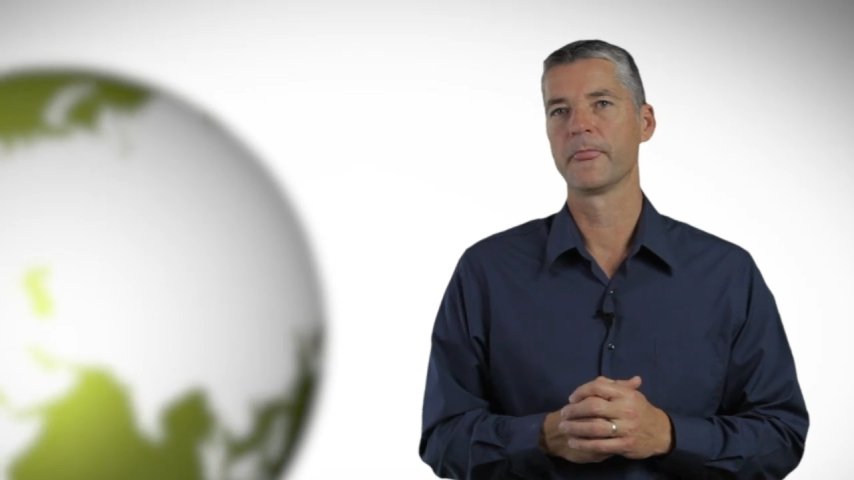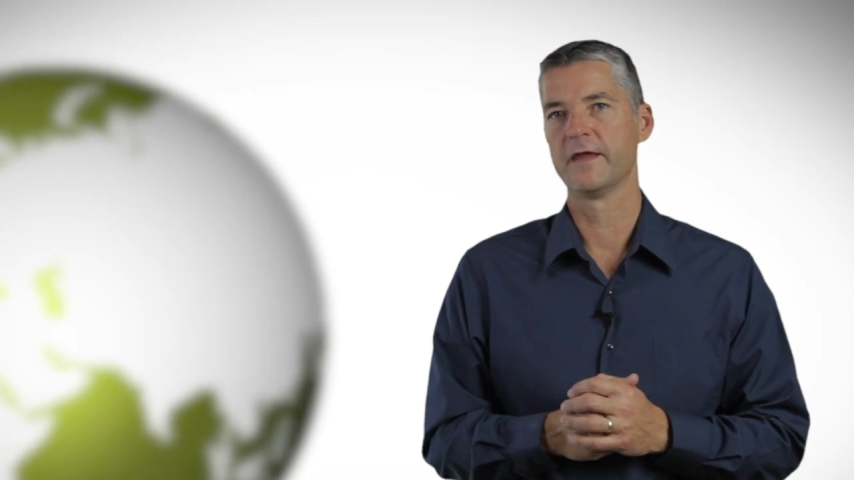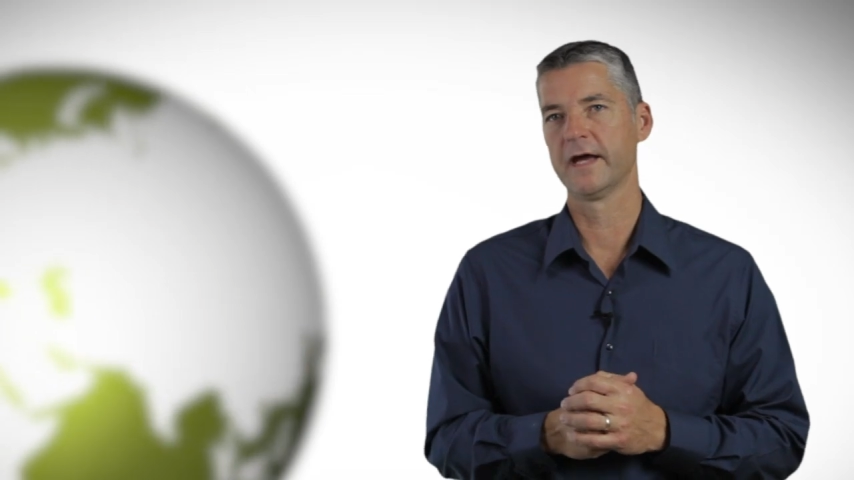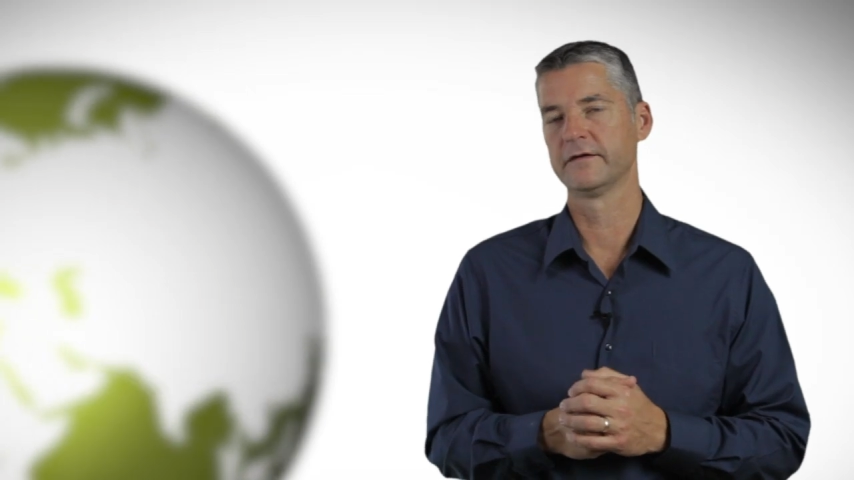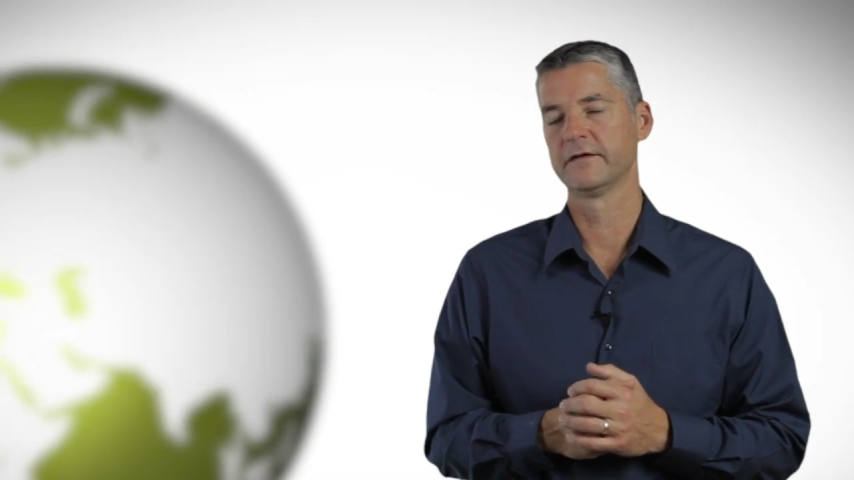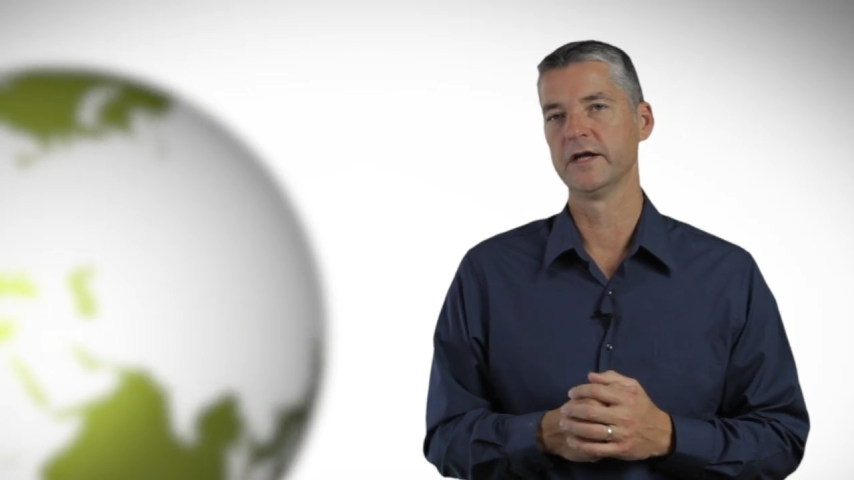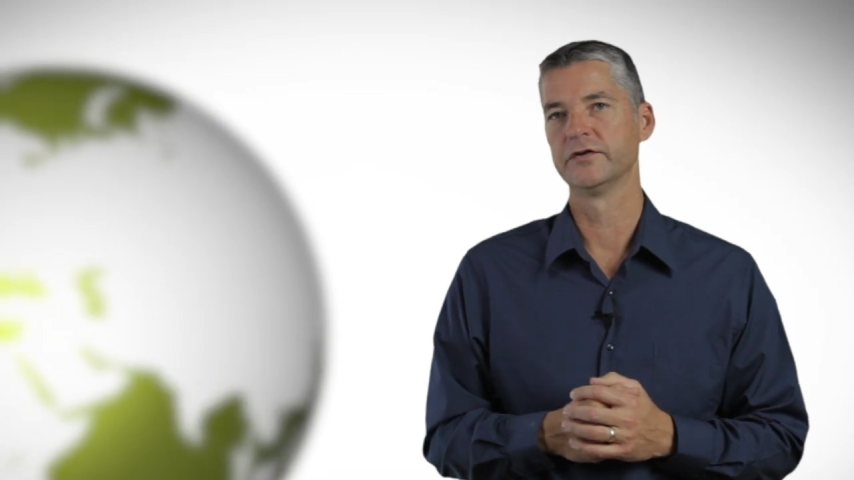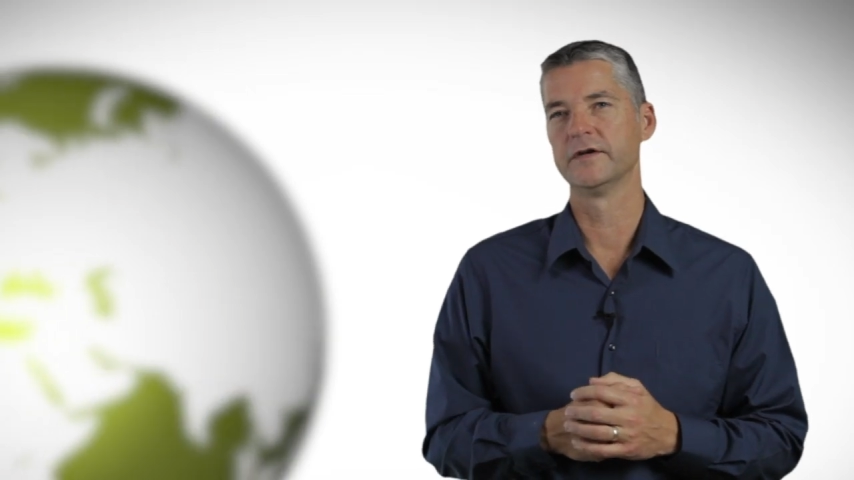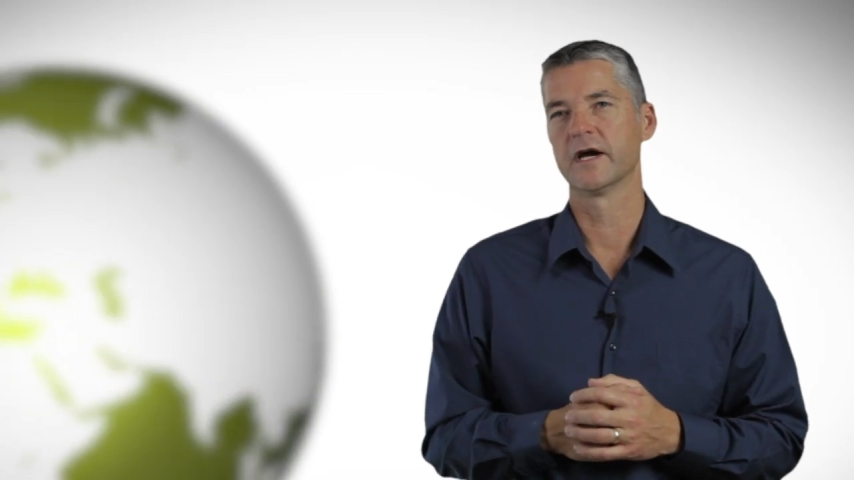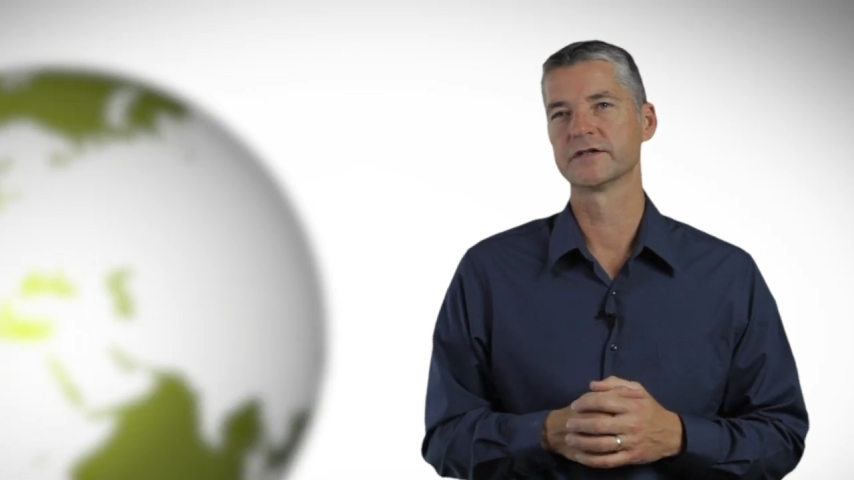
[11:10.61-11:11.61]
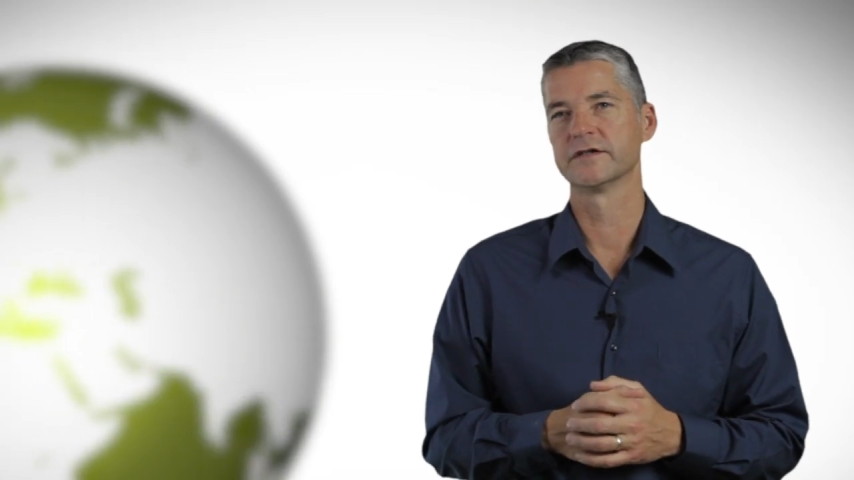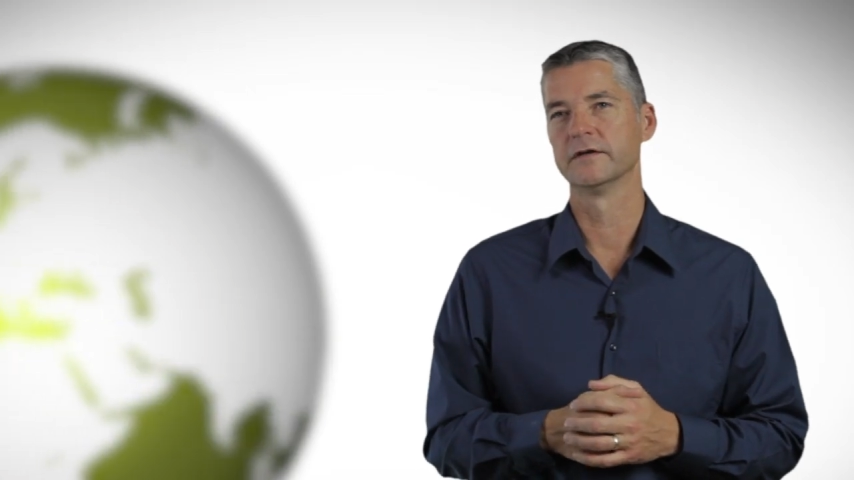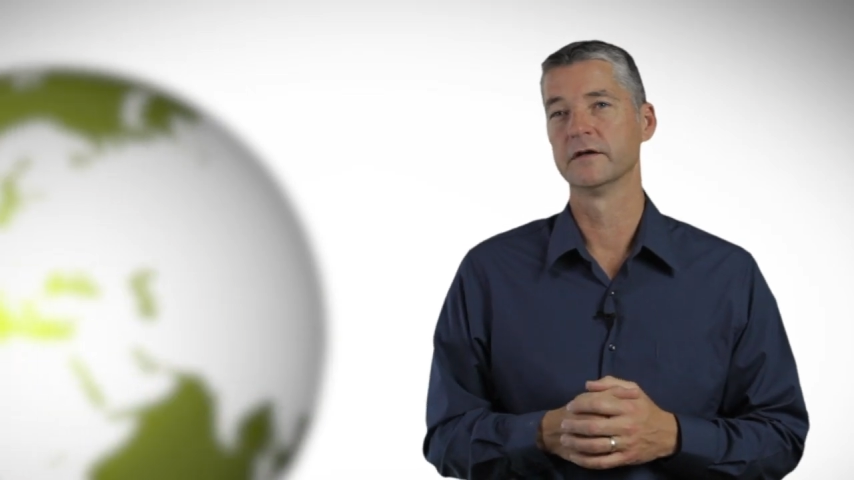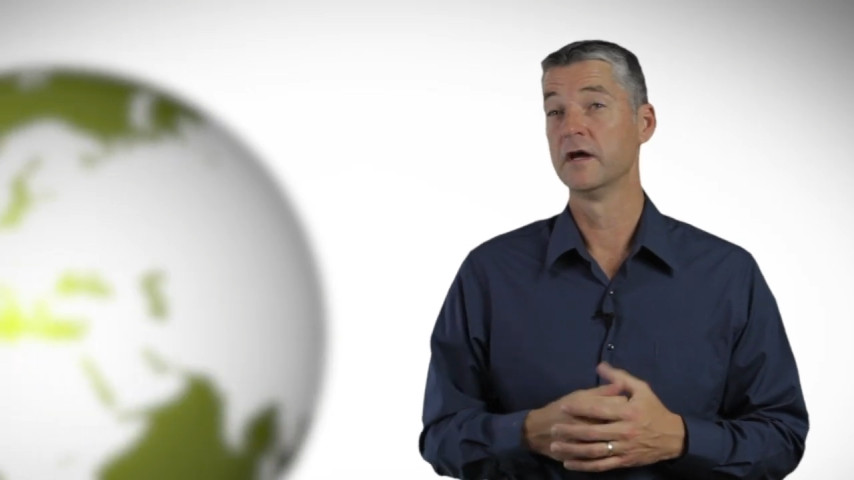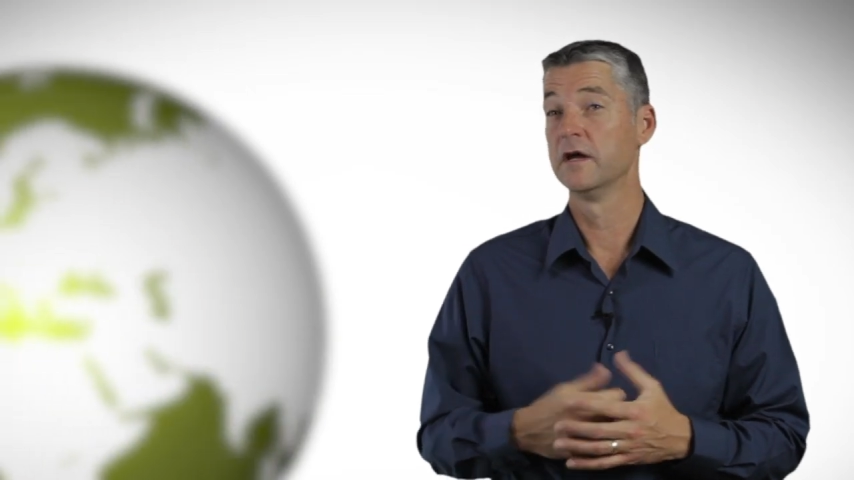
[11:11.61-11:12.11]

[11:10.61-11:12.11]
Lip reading: that introduction.